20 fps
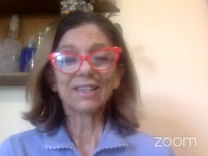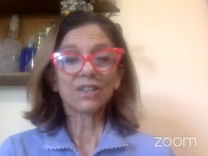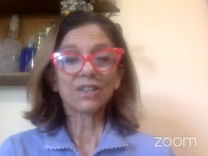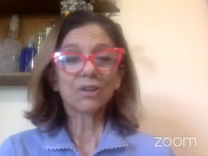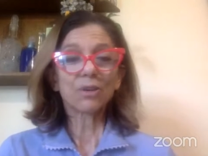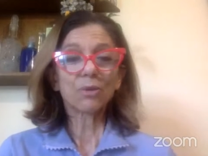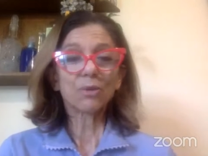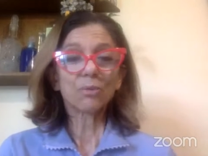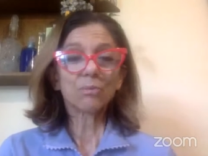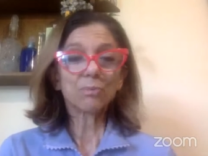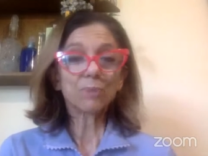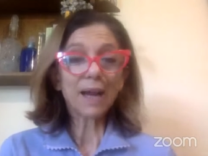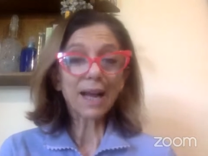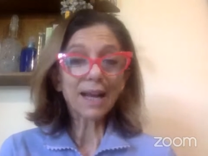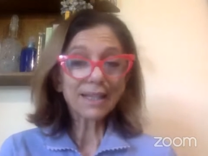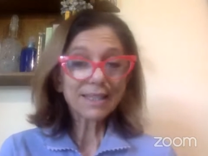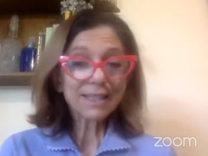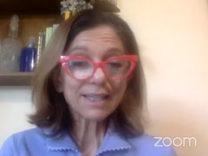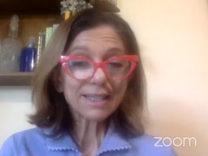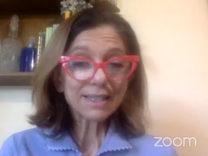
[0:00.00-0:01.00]
so
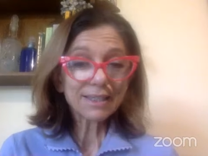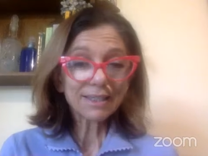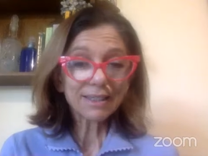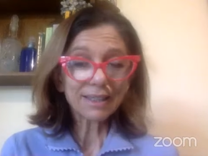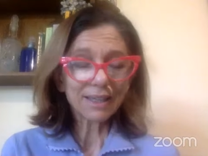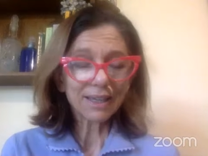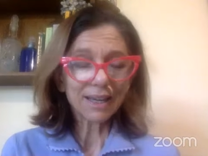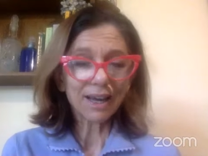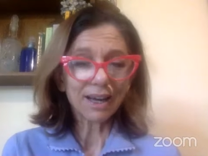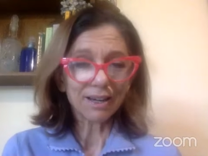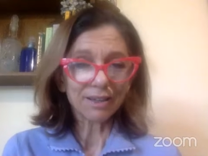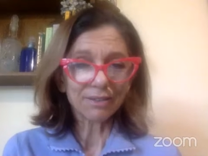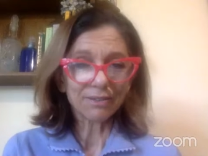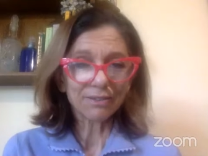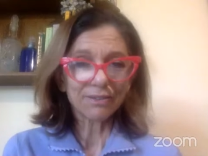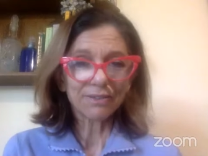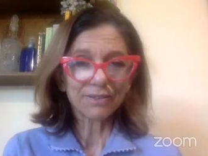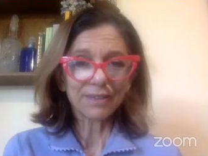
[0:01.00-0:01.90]
practicing love